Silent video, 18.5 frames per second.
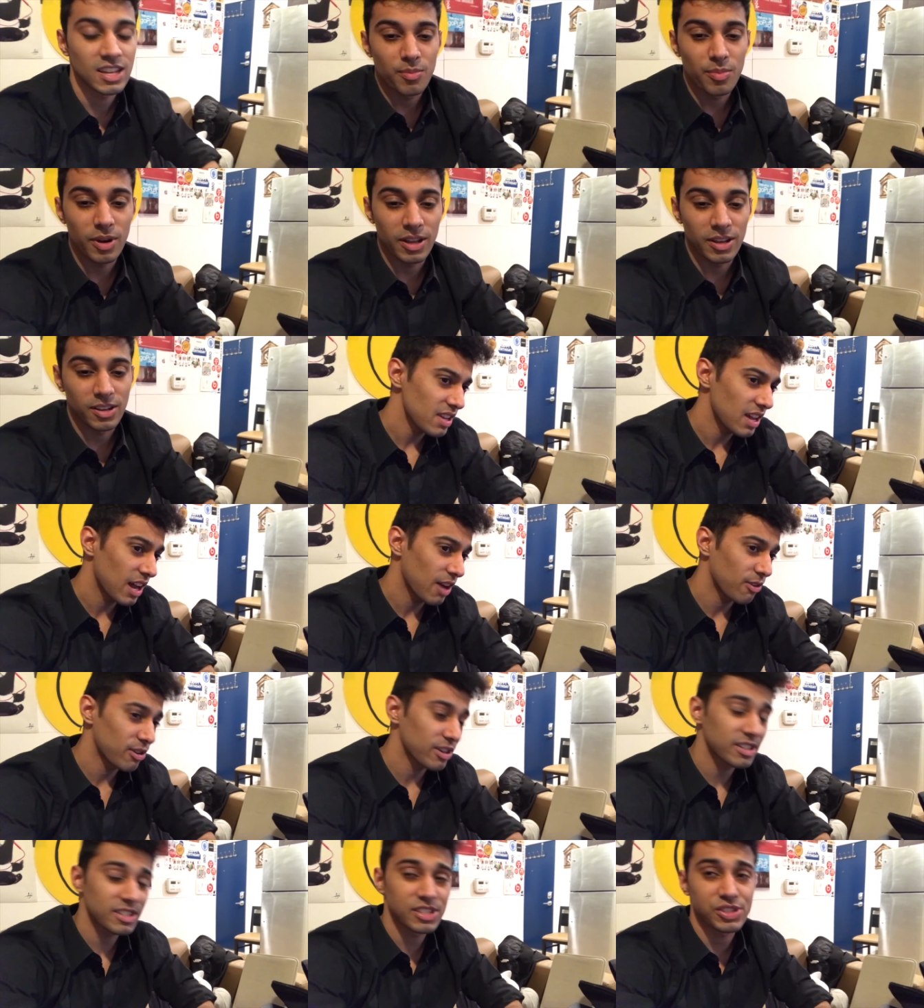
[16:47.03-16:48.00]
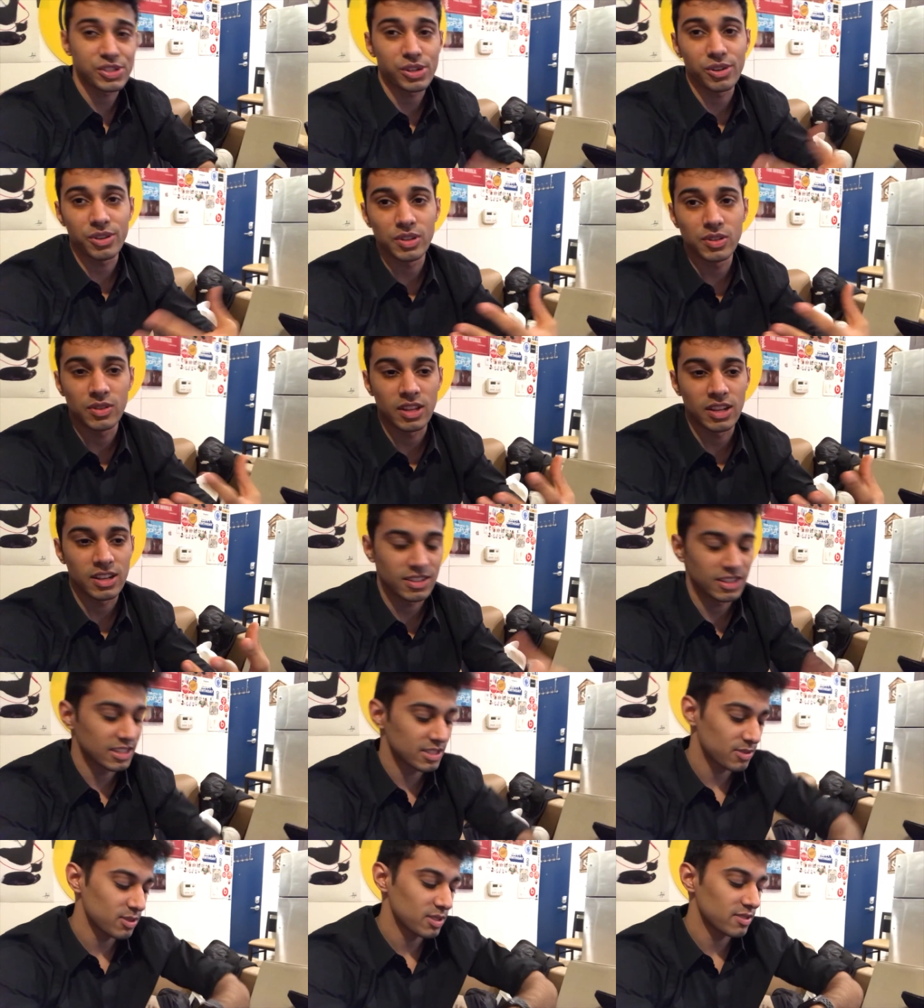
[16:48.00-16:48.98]
But I wanted to show you that
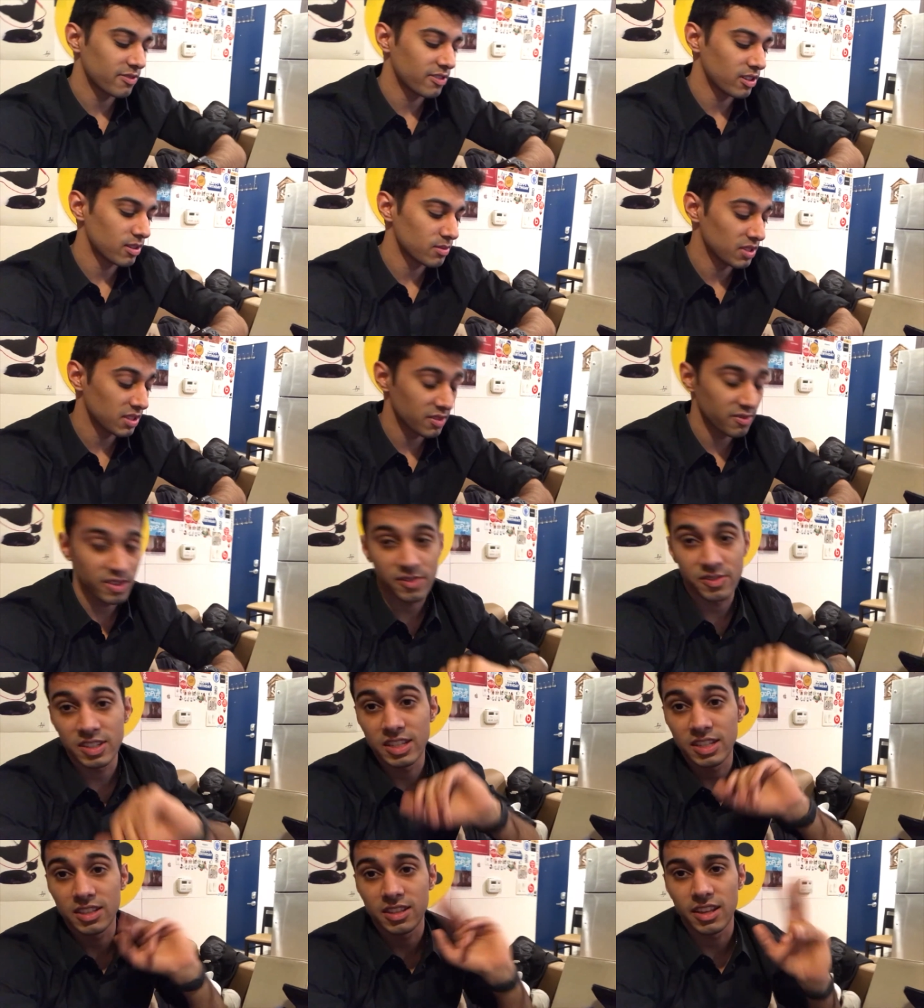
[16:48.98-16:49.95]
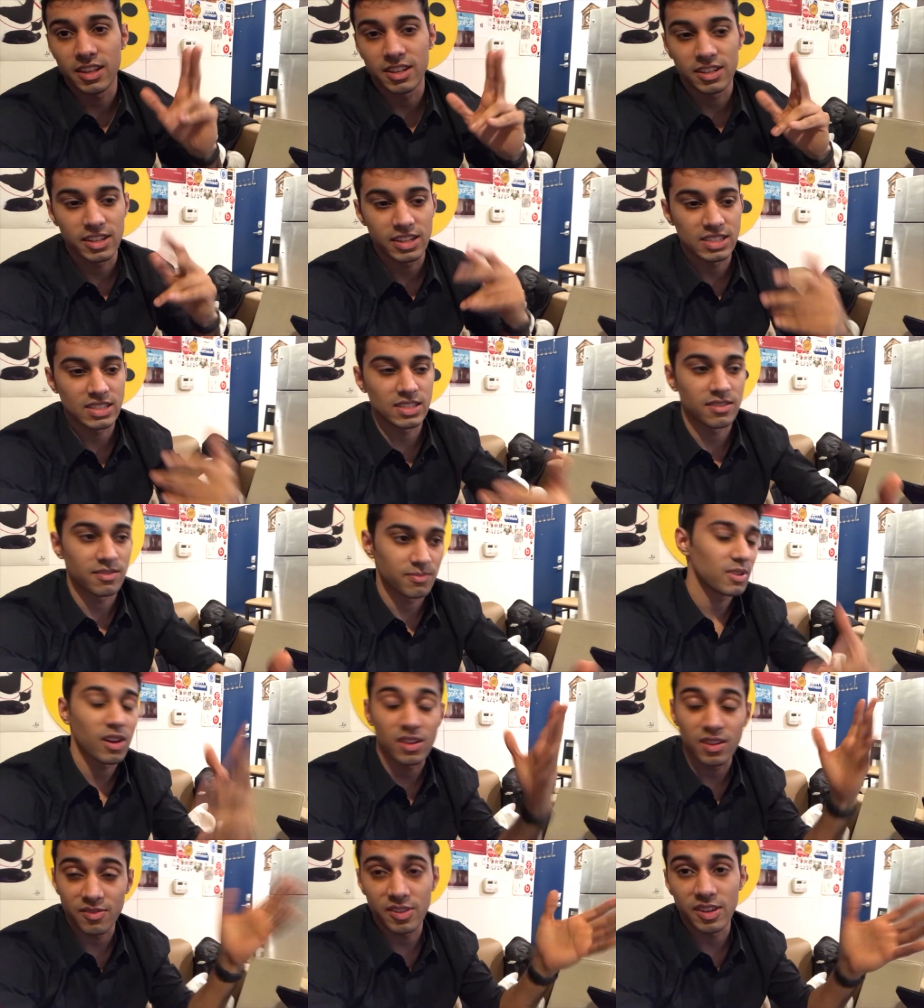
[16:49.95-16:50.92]
this was filmed on the 15th and today's the,
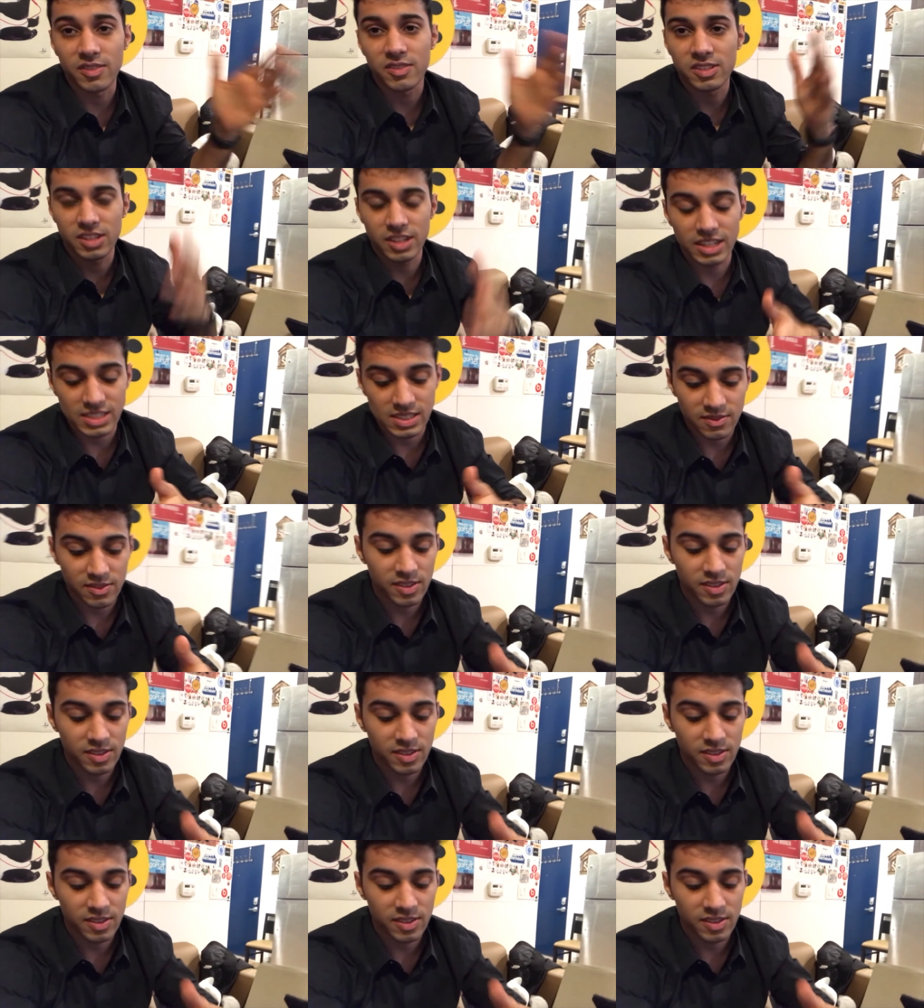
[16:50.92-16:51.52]
on the 5th, today's the